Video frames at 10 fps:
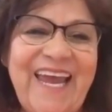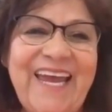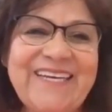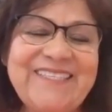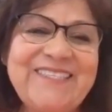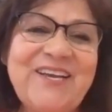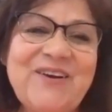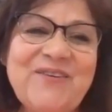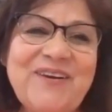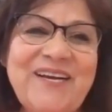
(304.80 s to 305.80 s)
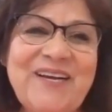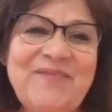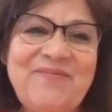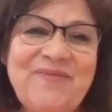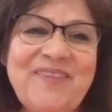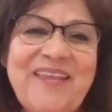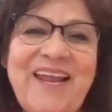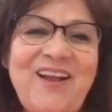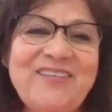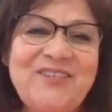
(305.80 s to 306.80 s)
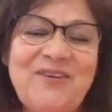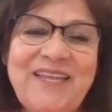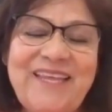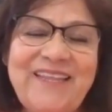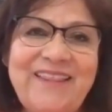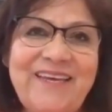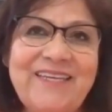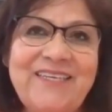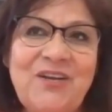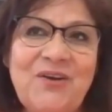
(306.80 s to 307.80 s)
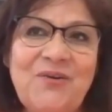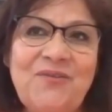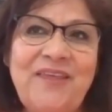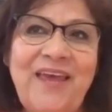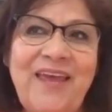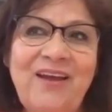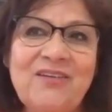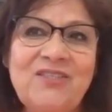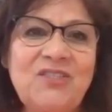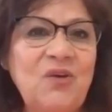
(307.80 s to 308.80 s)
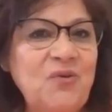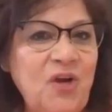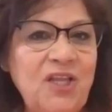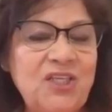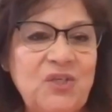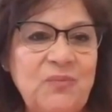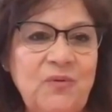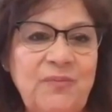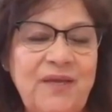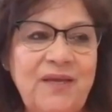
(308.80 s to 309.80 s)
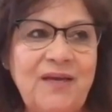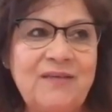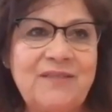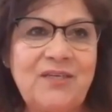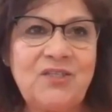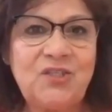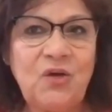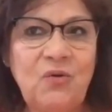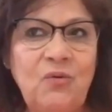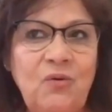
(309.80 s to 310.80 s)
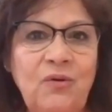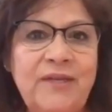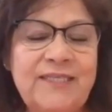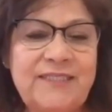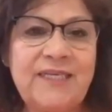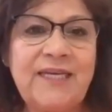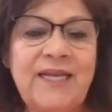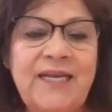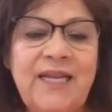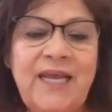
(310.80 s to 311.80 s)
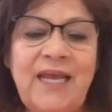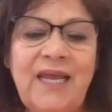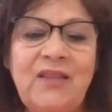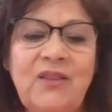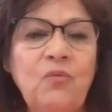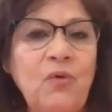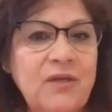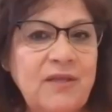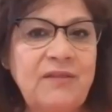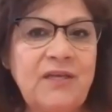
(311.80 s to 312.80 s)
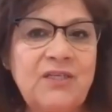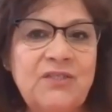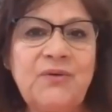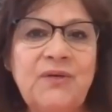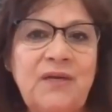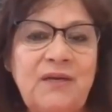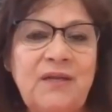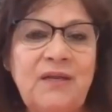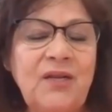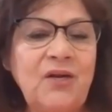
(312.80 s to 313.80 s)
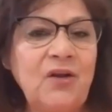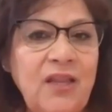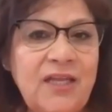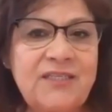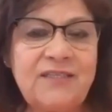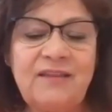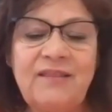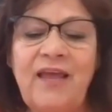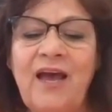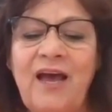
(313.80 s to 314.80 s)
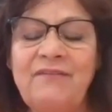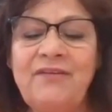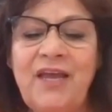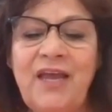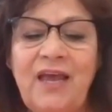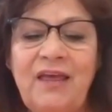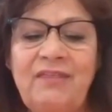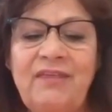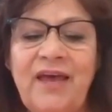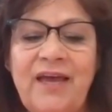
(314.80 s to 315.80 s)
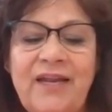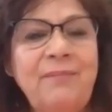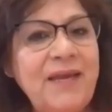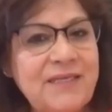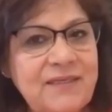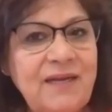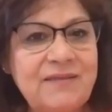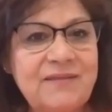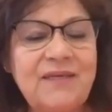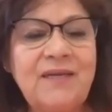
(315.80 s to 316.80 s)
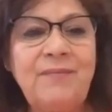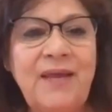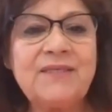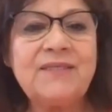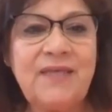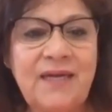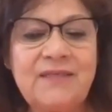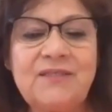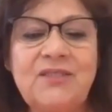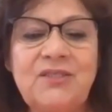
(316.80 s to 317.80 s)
And so And also, I think that, they are so knowledgeable because they're so holistic in the work that they do and in the knowledge that they have, that it makes sense. It makes sense